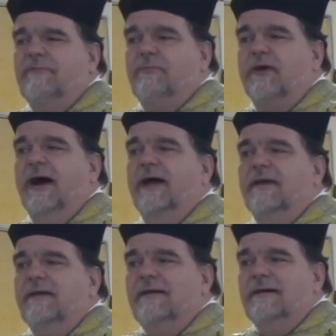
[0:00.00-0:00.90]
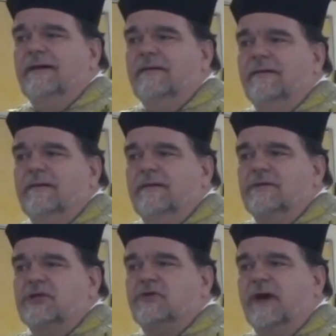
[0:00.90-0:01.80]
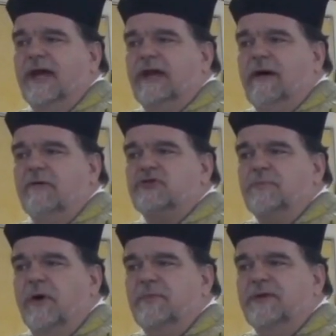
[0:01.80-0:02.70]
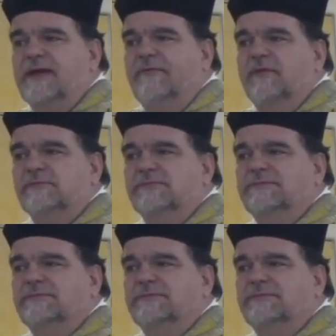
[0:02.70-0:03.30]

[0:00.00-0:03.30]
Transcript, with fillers: of pride. She tried to outsmart the devil.